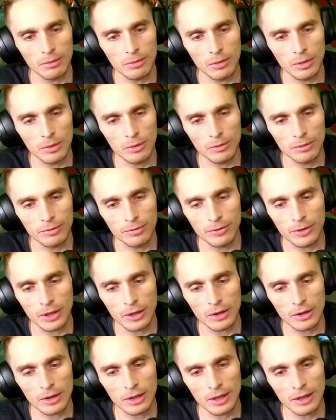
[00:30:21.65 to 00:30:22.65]
Well,
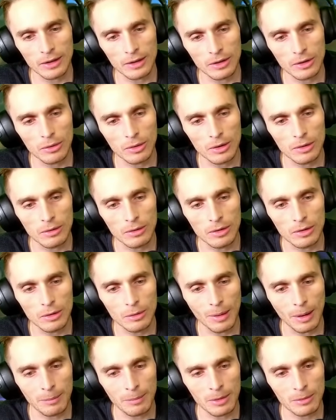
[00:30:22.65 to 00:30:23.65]
fear. Yeah, you could. You
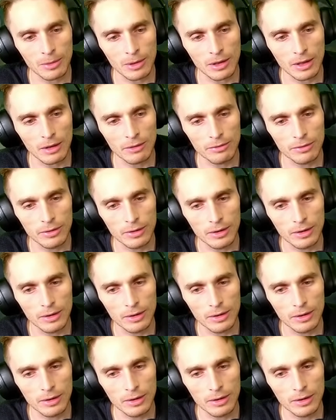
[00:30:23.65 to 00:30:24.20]
might be able to live.